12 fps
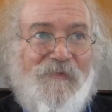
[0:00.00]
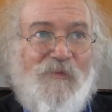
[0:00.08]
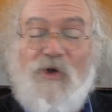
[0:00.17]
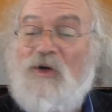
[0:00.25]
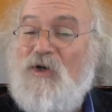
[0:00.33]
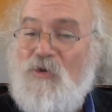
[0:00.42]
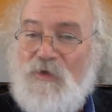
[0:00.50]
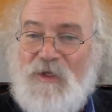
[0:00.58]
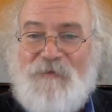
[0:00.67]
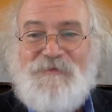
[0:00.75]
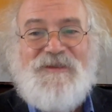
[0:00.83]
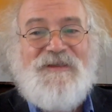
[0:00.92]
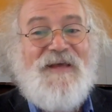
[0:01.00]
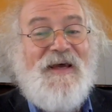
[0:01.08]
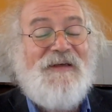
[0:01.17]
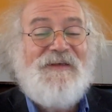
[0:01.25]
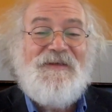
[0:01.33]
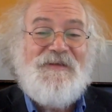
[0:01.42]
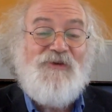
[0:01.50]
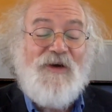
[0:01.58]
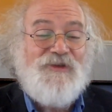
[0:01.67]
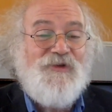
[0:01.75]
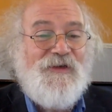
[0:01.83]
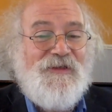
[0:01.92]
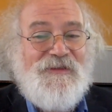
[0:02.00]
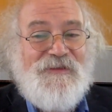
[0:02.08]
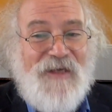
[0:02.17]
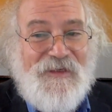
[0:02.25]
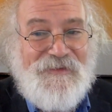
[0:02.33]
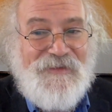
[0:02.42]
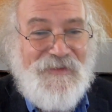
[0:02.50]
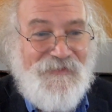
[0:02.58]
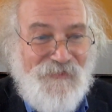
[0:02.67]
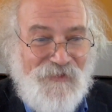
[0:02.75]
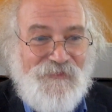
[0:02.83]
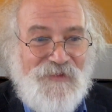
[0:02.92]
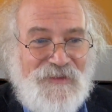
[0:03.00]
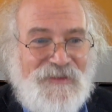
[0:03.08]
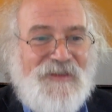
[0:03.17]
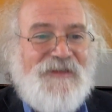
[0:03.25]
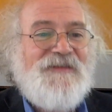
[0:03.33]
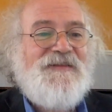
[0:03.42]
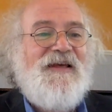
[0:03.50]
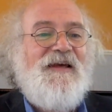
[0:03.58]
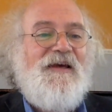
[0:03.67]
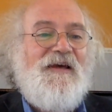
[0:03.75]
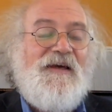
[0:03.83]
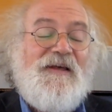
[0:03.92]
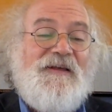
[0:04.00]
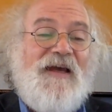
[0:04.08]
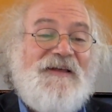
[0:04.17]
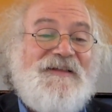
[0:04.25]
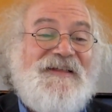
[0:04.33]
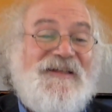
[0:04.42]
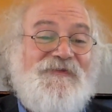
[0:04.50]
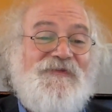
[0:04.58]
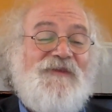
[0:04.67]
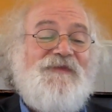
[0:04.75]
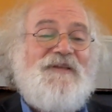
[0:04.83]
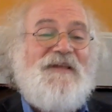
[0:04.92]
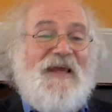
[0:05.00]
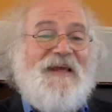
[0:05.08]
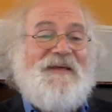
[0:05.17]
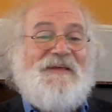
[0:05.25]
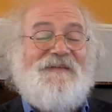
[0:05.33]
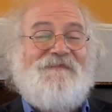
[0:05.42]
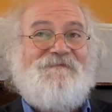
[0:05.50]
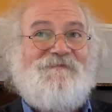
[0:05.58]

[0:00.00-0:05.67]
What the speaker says: We're co-alums in that. He graduated in 1956. In 1958,